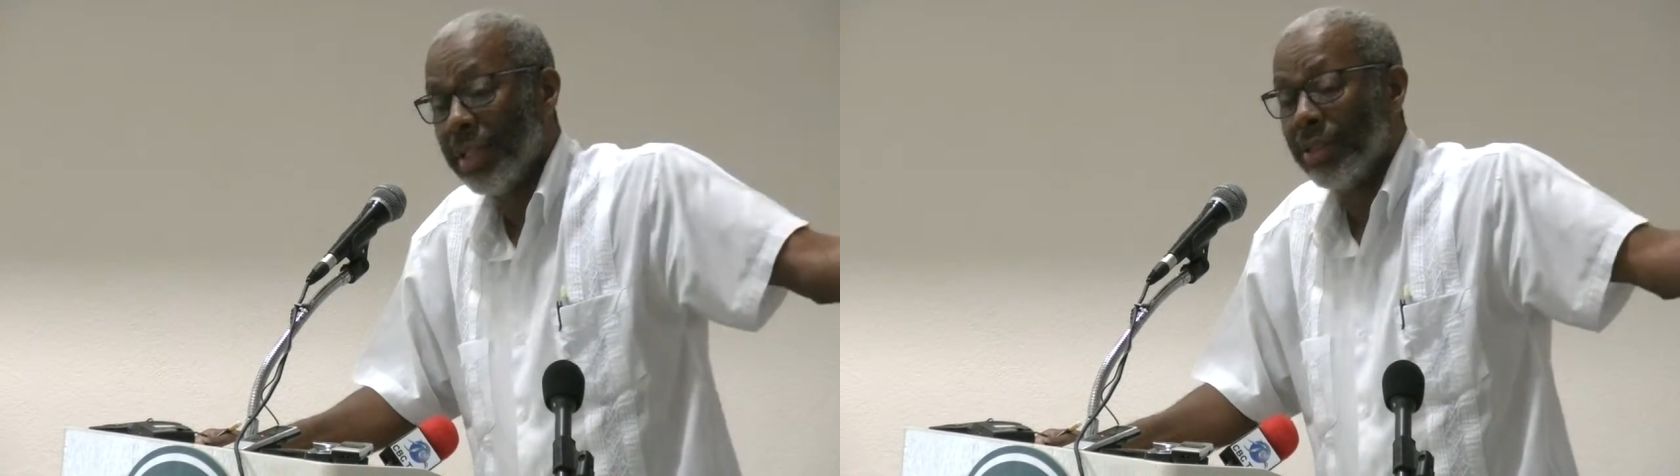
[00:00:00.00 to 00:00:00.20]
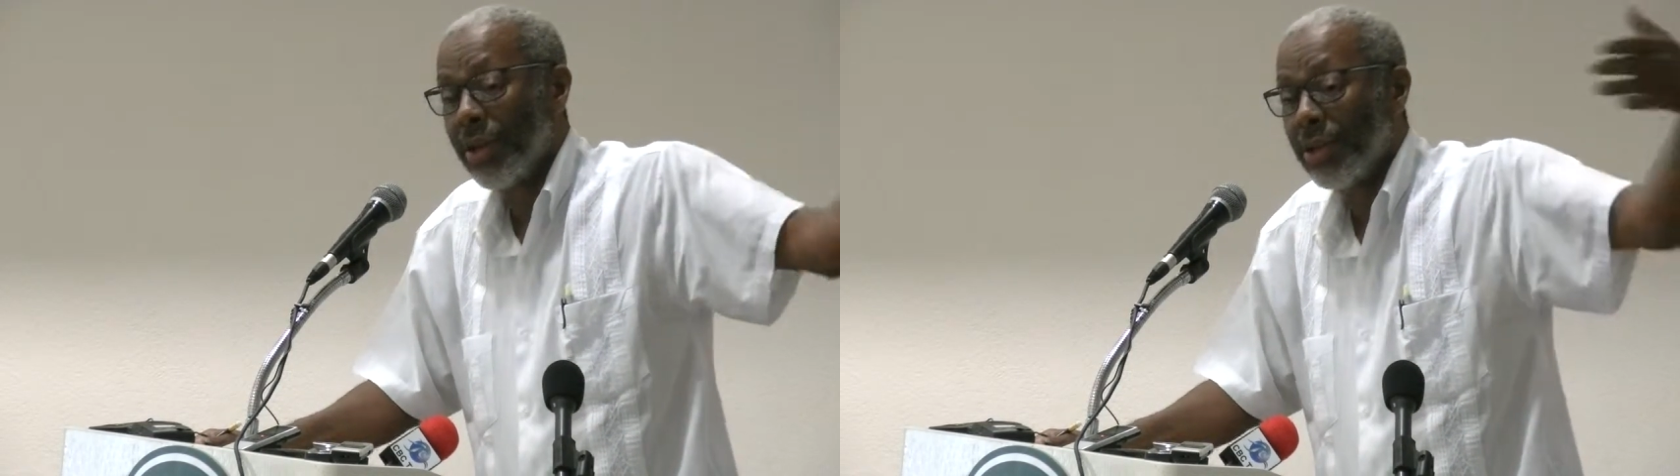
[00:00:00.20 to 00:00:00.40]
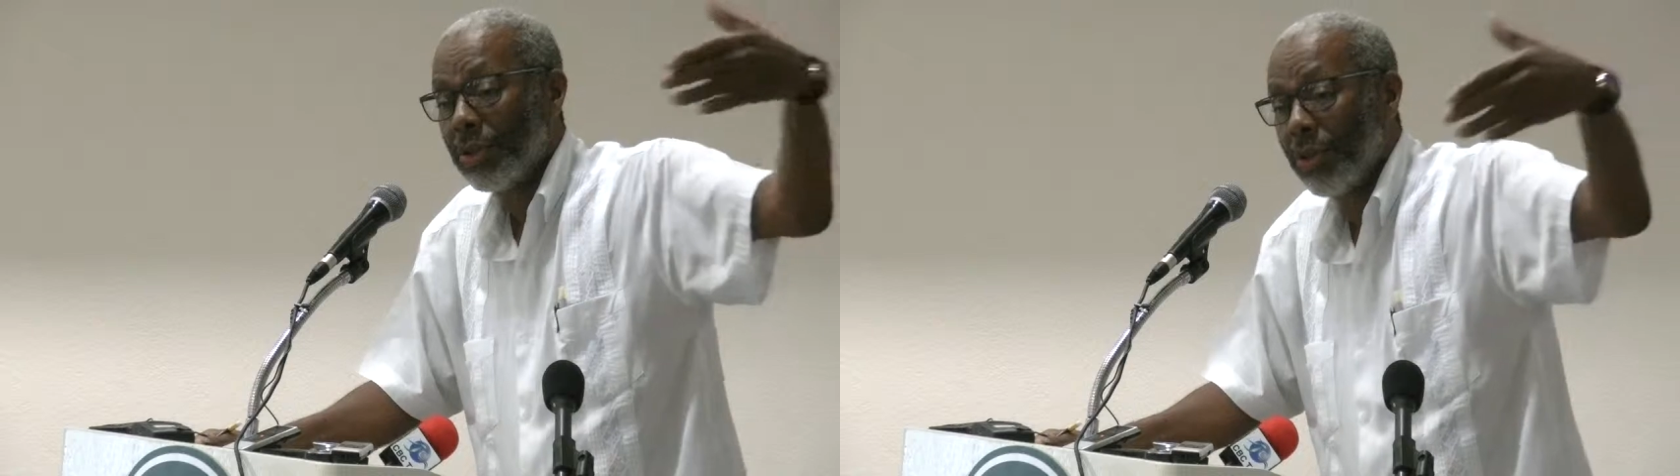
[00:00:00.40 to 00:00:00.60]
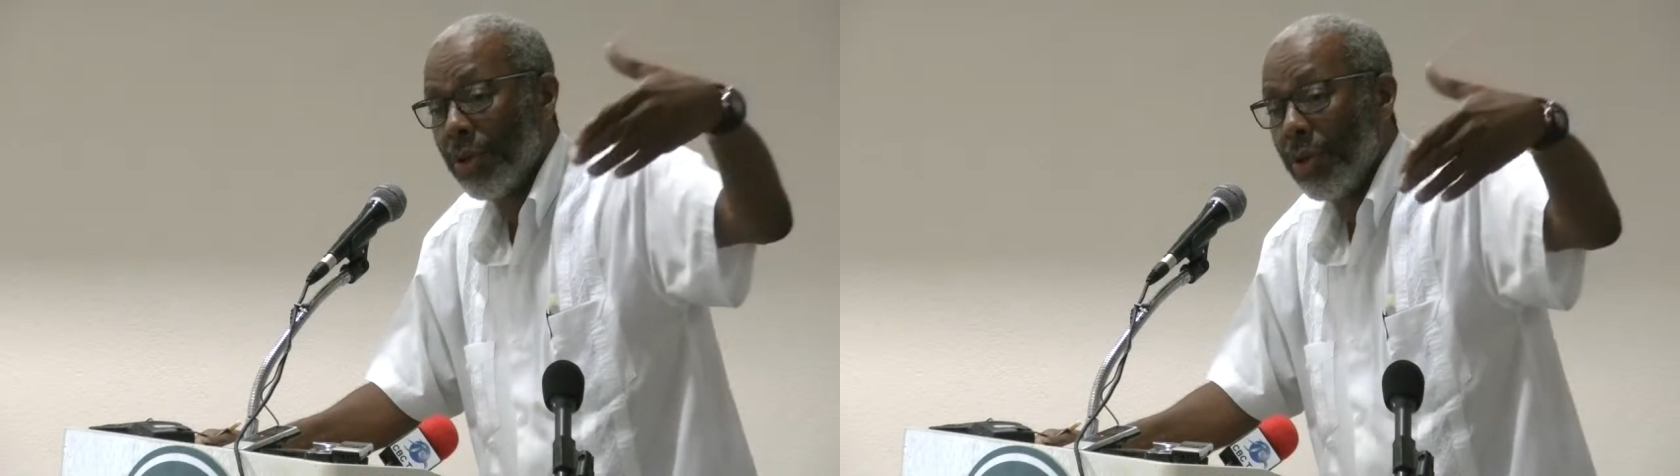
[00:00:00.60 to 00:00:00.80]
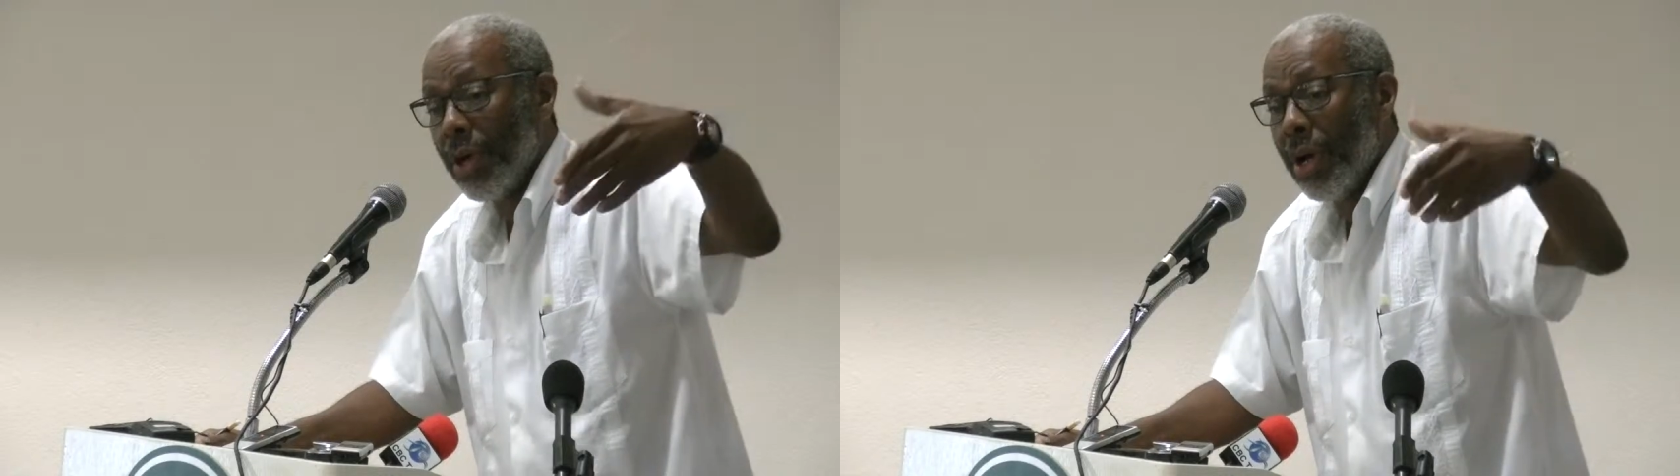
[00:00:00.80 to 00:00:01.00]
There's
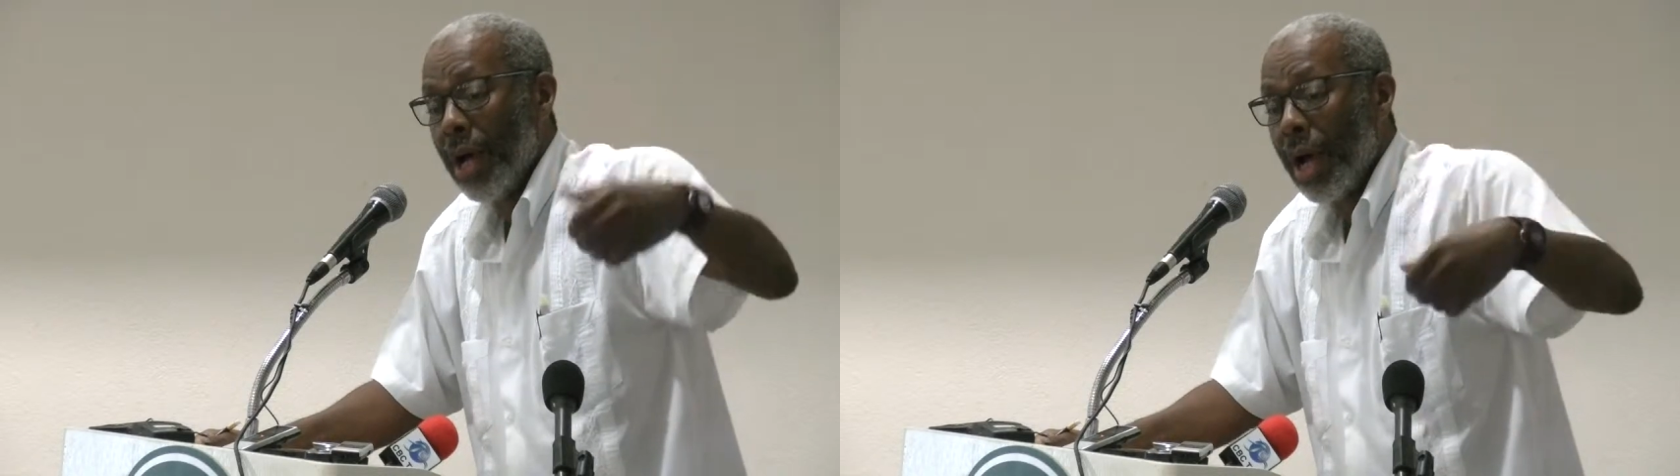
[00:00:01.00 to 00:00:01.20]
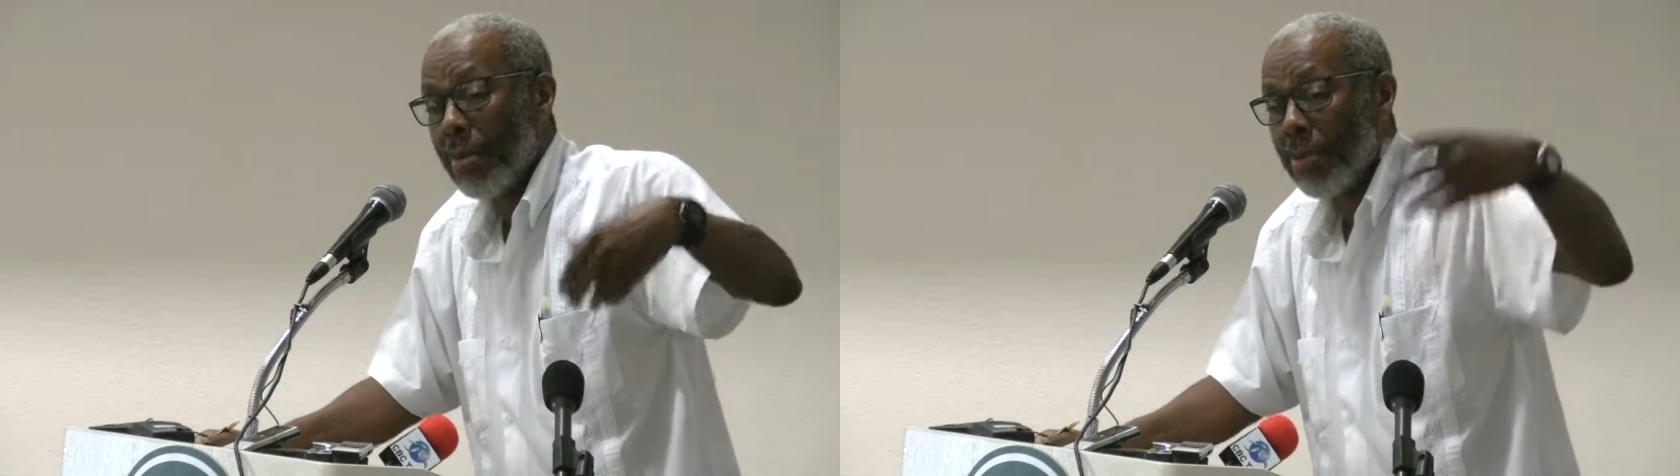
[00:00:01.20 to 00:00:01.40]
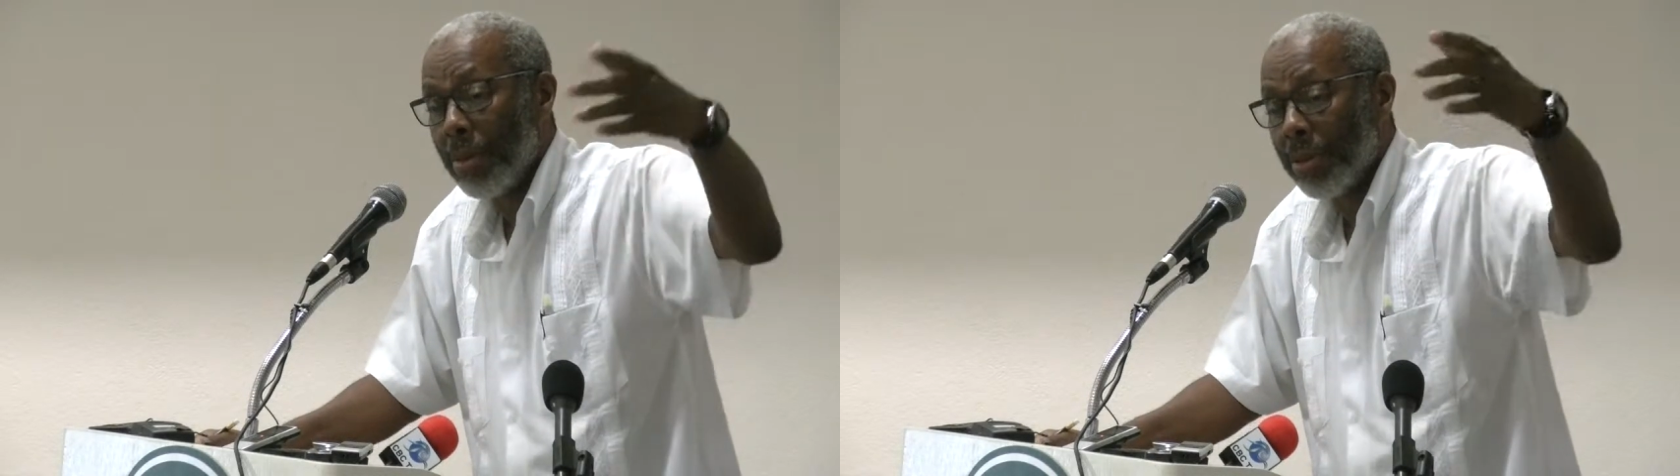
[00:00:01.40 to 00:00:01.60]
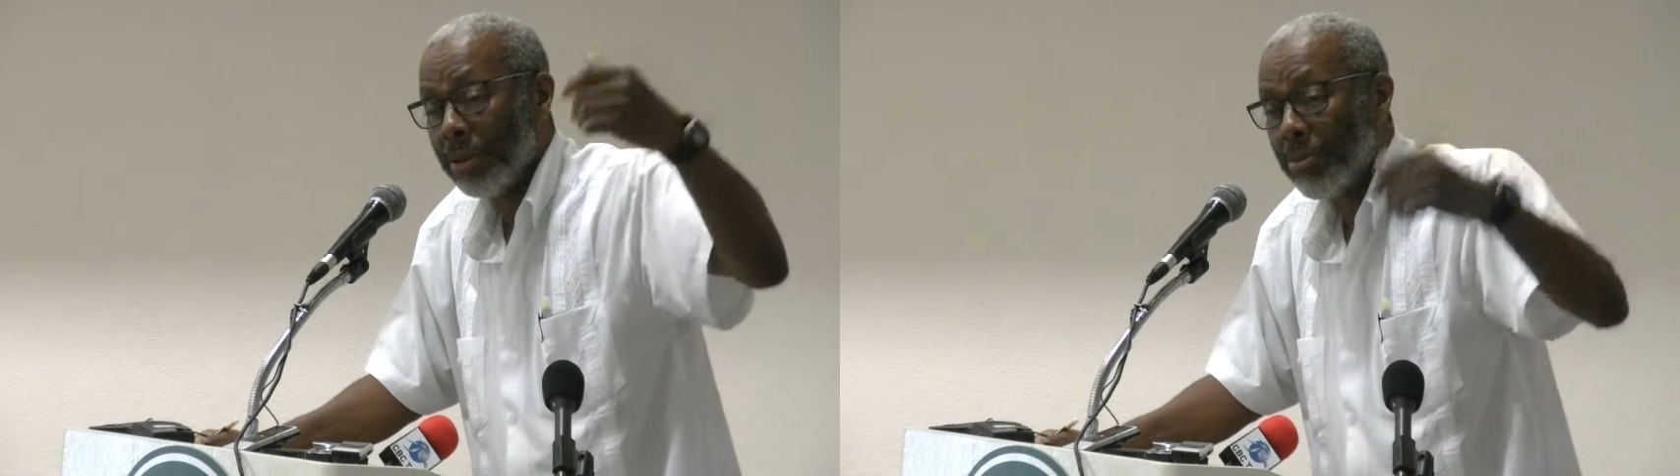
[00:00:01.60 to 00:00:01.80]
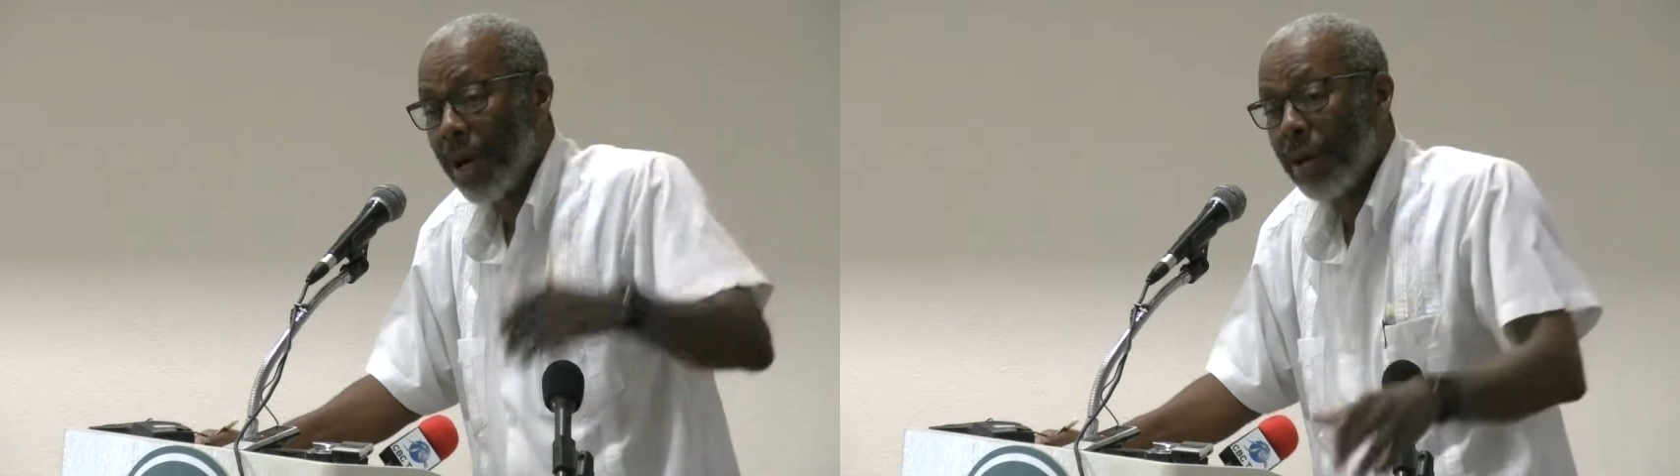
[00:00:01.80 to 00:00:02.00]
also Bubbles
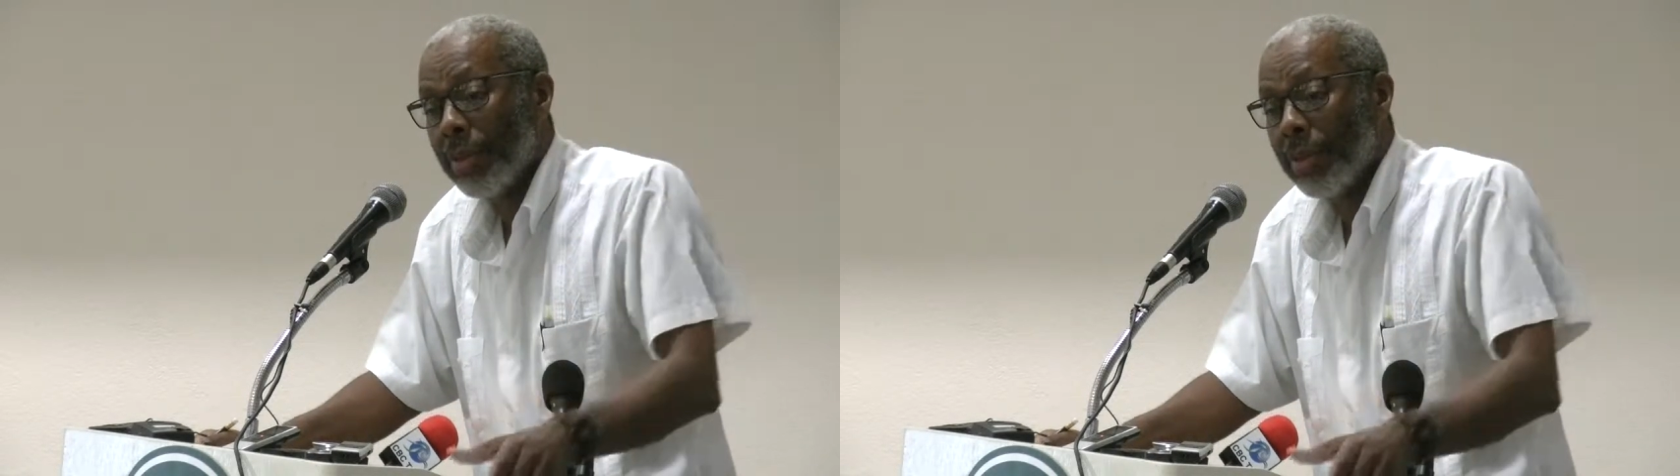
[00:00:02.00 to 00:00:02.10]
Bar,